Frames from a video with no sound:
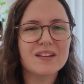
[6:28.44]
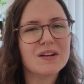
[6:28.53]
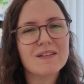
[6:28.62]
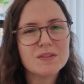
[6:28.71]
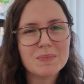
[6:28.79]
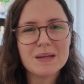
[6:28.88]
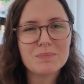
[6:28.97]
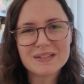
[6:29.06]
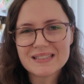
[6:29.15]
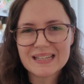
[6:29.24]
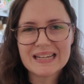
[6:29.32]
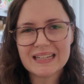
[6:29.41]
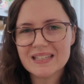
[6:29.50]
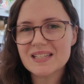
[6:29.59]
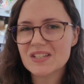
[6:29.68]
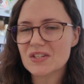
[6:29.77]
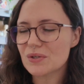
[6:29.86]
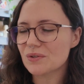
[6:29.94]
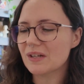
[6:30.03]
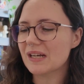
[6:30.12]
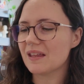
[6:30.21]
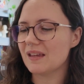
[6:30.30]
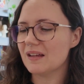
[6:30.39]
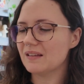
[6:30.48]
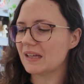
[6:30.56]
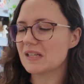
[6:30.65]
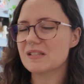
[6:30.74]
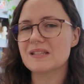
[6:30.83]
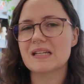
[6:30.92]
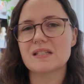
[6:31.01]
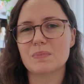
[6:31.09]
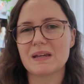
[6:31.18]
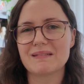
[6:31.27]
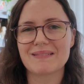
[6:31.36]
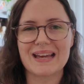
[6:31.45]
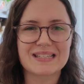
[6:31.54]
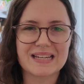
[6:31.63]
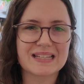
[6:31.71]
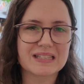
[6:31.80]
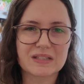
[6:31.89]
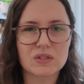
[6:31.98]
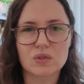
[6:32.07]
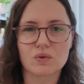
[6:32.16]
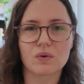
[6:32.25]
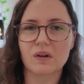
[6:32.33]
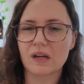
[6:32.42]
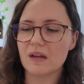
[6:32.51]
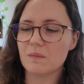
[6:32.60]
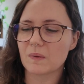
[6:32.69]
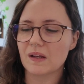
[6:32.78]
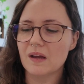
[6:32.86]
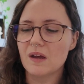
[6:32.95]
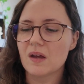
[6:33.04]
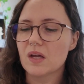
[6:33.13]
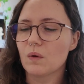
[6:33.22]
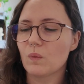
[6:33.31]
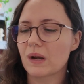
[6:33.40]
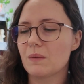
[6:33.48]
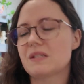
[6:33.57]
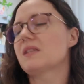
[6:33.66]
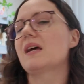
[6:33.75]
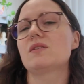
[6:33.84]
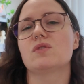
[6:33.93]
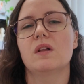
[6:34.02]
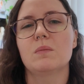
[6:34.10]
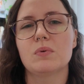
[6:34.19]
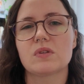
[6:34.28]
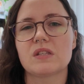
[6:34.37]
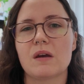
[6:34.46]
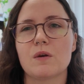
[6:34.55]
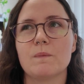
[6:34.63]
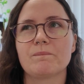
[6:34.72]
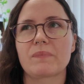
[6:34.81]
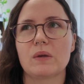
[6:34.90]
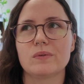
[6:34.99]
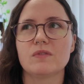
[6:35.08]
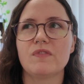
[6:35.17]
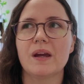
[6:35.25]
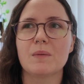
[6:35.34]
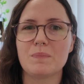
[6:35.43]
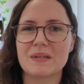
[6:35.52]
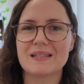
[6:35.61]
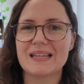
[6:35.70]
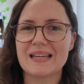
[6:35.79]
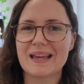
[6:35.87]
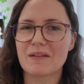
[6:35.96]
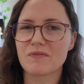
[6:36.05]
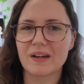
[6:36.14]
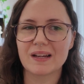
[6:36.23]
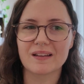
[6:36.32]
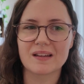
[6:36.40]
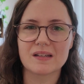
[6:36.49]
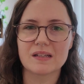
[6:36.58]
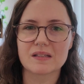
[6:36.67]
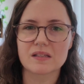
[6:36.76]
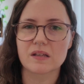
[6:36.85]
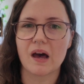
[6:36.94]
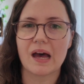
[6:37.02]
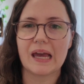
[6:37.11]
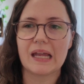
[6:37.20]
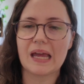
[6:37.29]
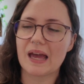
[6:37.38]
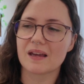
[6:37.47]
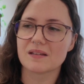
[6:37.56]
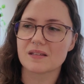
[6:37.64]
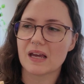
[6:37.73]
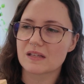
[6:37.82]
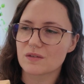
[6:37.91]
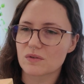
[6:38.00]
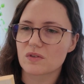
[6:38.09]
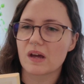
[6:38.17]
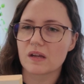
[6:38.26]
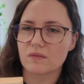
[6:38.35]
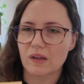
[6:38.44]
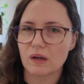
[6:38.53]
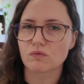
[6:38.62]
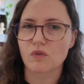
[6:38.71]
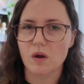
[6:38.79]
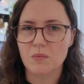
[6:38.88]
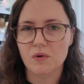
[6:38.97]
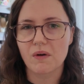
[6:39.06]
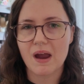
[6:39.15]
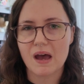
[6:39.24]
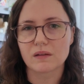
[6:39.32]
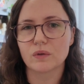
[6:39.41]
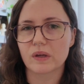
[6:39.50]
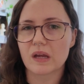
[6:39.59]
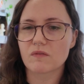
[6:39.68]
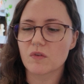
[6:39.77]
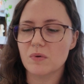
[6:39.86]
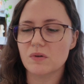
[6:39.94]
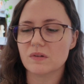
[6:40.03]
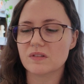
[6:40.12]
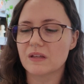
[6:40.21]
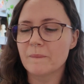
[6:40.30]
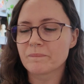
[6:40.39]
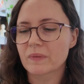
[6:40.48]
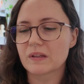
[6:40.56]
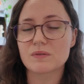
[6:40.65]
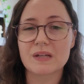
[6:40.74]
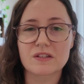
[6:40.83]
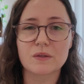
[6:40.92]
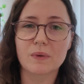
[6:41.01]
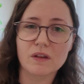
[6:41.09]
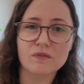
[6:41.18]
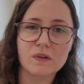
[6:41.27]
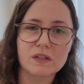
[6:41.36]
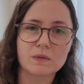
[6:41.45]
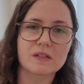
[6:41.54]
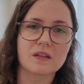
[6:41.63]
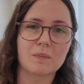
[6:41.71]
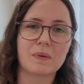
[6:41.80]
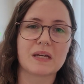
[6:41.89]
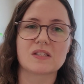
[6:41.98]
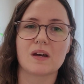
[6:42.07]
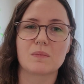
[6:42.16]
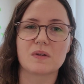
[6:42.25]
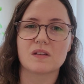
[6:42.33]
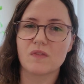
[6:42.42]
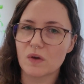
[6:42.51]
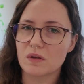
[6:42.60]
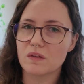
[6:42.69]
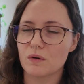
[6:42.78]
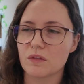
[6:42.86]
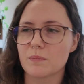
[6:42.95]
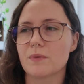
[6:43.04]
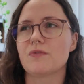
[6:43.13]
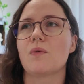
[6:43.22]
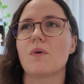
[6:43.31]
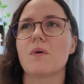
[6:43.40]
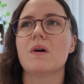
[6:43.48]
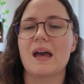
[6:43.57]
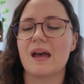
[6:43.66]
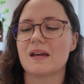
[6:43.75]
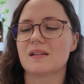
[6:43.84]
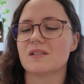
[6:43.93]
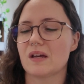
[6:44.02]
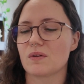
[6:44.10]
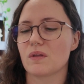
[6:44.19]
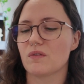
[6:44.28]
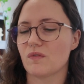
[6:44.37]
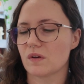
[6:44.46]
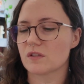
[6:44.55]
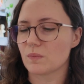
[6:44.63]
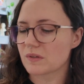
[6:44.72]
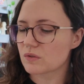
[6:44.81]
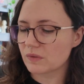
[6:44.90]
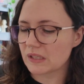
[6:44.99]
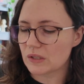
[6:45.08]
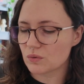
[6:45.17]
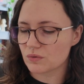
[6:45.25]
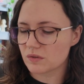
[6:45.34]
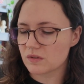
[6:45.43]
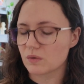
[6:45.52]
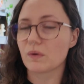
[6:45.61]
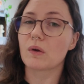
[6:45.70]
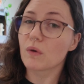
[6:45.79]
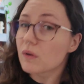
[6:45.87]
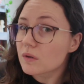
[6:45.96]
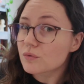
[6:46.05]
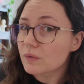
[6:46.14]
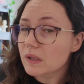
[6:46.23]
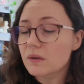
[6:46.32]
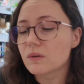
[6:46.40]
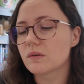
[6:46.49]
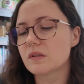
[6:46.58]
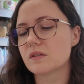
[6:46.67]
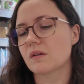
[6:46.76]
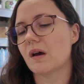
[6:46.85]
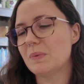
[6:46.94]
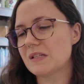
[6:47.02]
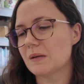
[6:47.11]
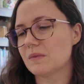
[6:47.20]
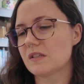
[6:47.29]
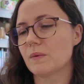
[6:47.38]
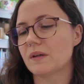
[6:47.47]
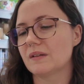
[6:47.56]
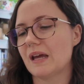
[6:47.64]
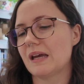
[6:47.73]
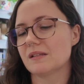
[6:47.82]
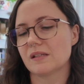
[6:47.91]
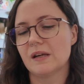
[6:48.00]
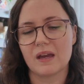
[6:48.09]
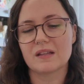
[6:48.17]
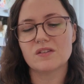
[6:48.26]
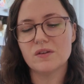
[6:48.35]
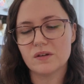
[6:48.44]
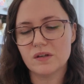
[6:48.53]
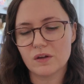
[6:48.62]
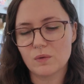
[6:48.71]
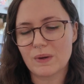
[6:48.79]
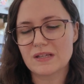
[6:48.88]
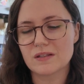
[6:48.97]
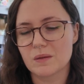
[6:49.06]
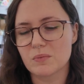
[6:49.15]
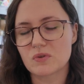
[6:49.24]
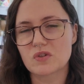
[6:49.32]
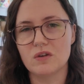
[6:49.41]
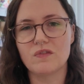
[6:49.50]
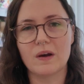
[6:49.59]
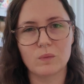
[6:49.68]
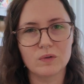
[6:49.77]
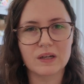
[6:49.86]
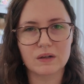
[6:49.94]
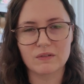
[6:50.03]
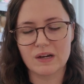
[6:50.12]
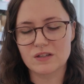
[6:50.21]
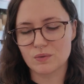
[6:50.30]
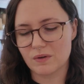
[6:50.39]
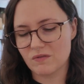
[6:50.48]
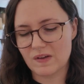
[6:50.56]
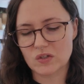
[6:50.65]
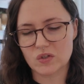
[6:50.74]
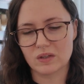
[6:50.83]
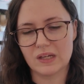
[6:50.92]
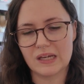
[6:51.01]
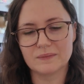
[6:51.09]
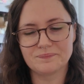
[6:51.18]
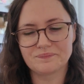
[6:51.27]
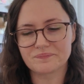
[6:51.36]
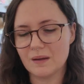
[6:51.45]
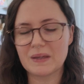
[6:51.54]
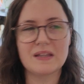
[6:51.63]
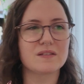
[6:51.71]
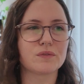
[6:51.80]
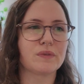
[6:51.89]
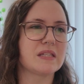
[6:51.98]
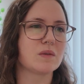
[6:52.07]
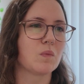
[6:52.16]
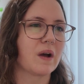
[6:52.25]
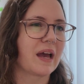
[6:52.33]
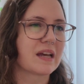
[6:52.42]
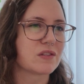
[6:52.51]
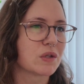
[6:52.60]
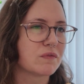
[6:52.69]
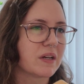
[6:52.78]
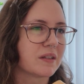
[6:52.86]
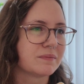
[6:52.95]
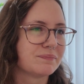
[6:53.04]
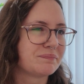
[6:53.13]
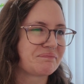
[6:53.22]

don't have to be in pristine condition or anything. Like, they just need to be a decent story. But when I went to that $2 book sale, it was very busy and very cluttered inside, and as I was kind of like roaming around looking for books, this was actually one of the first ones I picked up, because I've heard of the author before and I know the first one's really good, or I heard it's really good. So I picked up this one, and yeah, it's not going to go to waste on the bookshelf. I will get around to it eventually. I mean, there's a reason why it has over,